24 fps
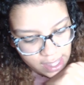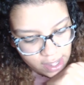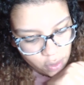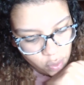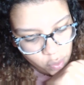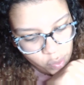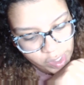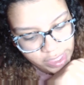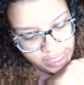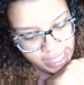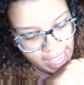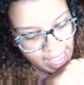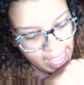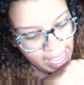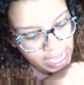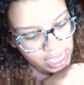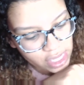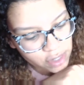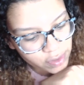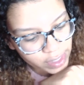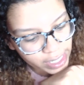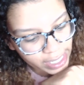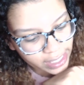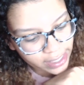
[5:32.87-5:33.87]
with 8
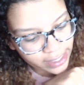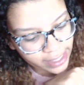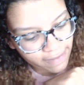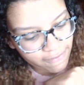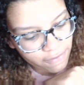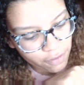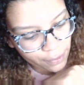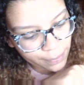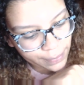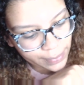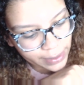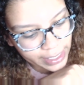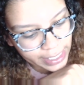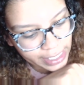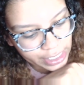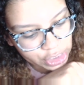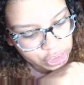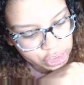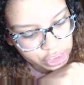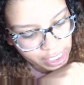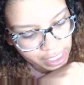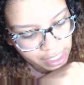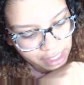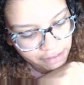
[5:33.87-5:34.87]
uniquely formulated
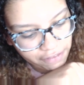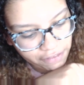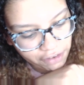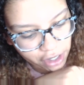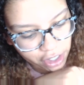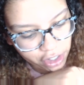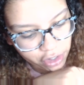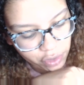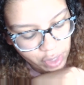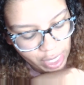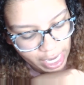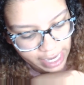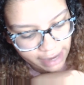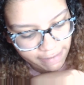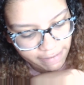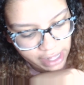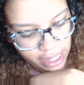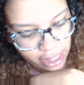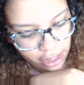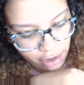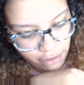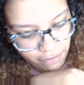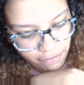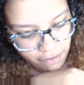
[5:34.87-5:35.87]
shades for a creative,
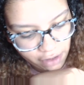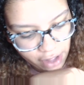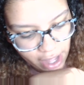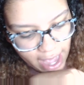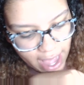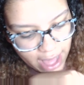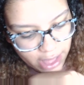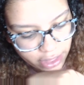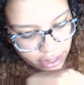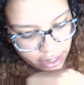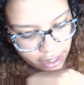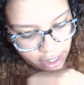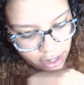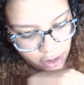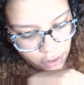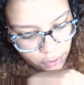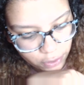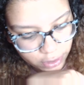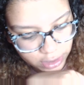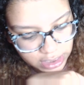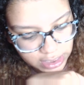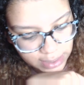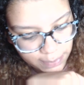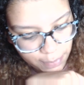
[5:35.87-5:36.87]
colorful eye look
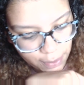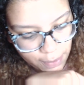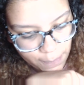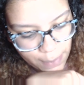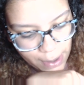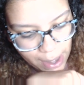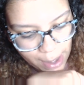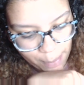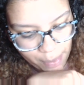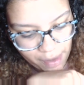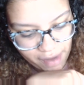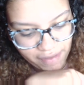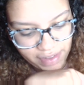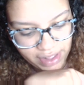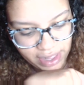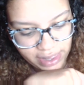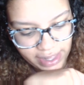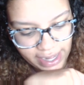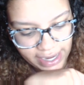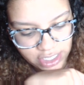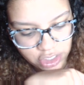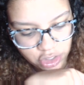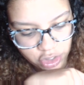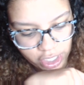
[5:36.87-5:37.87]
or a simple pop of
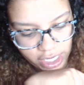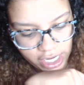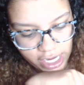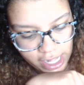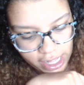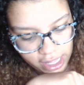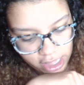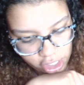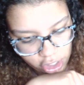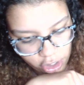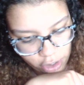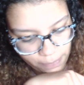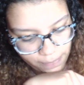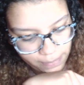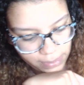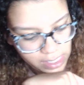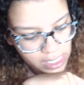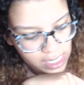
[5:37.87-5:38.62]
electric color.